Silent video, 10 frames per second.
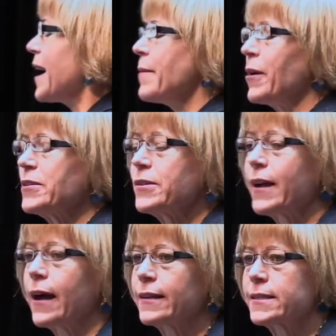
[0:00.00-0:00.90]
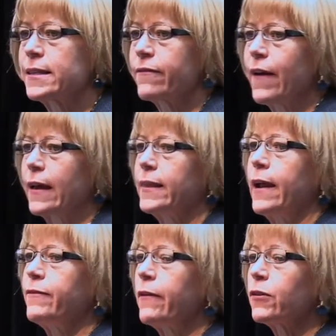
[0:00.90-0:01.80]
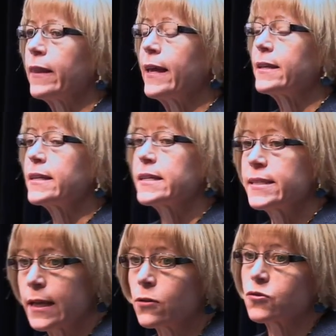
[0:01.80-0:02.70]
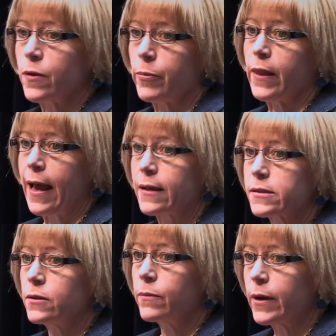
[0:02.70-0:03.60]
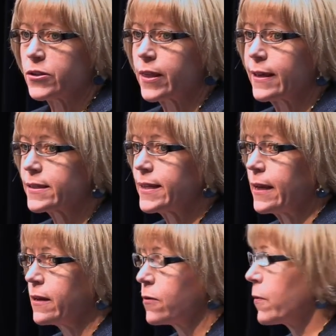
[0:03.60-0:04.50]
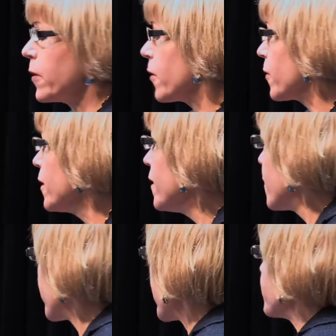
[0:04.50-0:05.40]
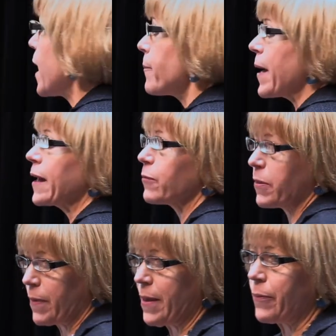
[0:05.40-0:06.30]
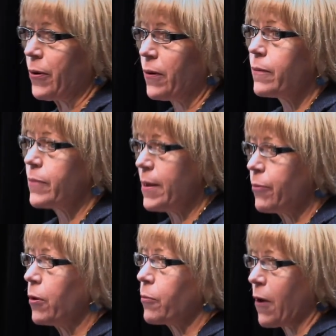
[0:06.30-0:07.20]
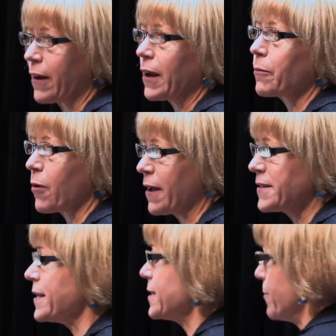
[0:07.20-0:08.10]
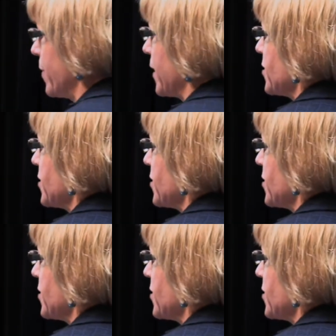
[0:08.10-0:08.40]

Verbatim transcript: I'm also cognizant of the fact that I've never landed a single triple axel, much less 10 in a row, but I'm not bad with people. People, product, process, and